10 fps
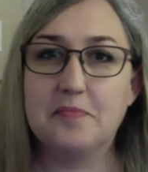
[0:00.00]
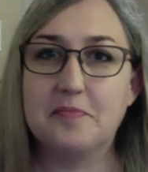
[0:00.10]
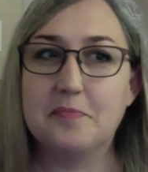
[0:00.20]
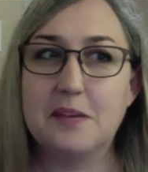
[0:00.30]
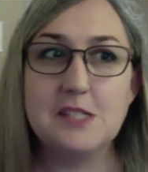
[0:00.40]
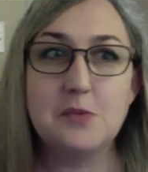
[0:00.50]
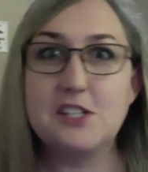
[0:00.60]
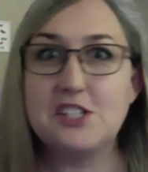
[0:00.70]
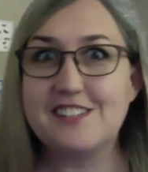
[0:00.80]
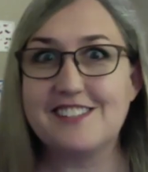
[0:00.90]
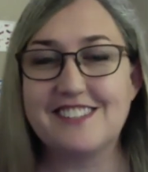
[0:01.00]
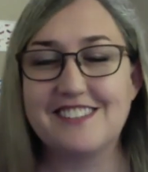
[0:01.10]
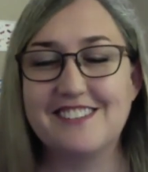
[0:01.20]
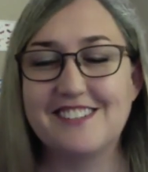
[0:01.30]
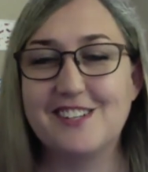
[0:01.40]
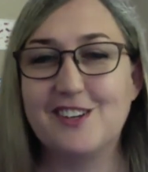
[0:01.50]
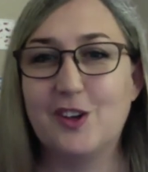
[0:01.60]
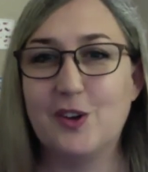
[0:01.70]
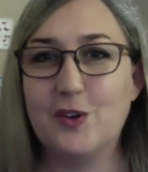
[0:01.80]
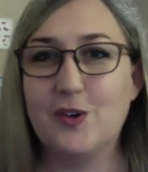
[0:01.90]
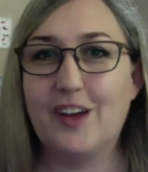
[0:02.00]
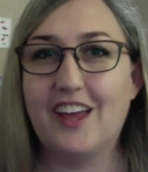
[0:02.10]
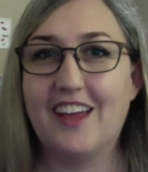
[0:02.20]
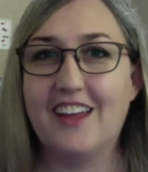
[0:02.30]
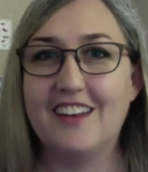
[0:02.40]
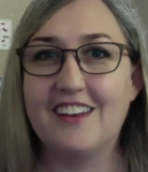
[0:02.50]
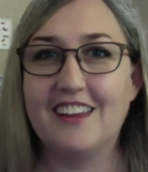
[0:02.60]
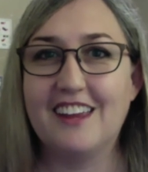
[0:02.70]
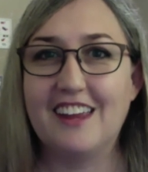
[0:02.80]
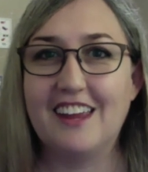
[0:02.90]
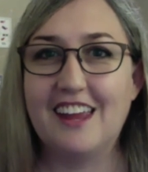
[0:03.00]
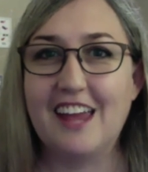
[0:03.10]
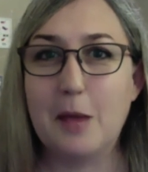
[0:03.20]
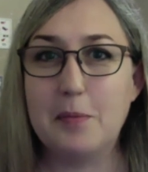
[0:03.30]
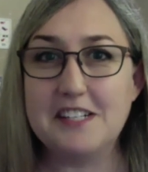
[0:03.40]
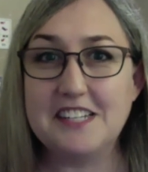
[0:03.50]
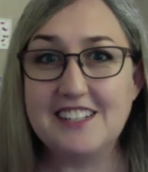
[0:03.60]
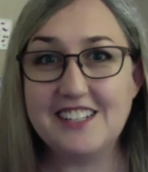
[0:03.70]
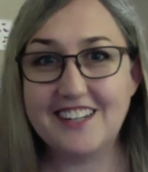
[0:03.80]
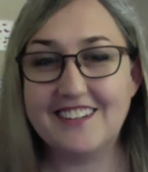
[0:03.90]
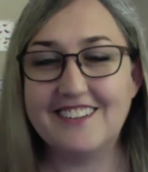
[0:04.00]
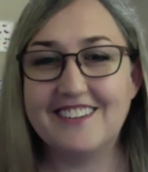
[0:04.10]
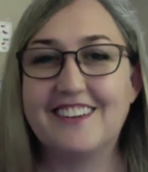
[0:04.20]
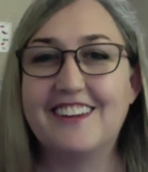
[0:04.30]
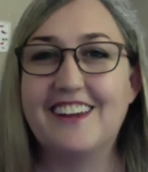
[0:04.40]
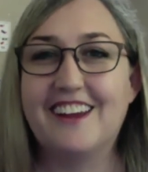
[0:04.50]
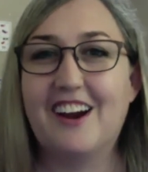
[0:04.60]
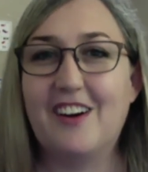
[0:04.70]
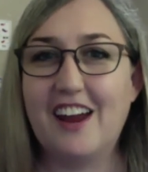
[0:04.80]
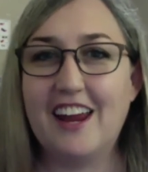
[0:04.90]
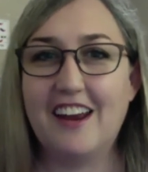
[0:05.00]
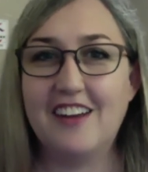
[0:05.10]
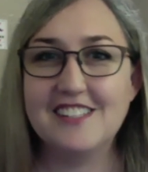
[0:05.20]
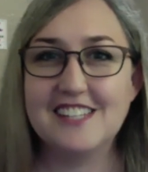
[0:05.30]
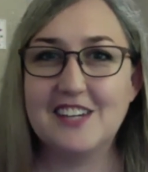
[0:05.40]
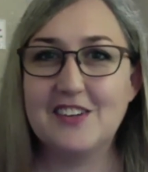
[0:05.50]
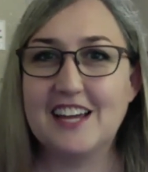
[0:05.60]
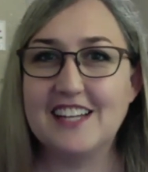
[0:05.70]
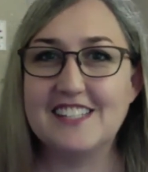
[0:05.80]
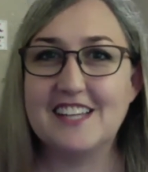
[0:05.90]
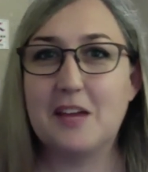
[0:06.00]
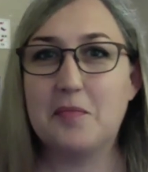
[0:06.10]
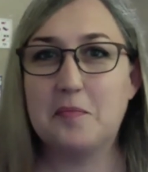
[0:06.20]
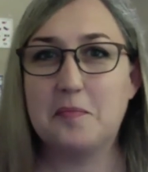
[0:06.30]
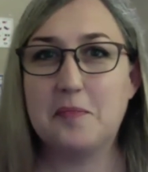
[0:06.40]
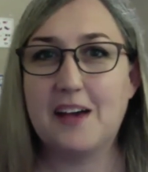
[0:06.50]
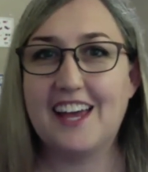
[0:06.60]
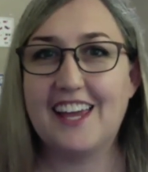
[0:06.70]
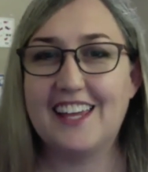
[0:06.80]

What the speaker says: best wishes to you and happy teaching. All right, I'll see you next time. Bye.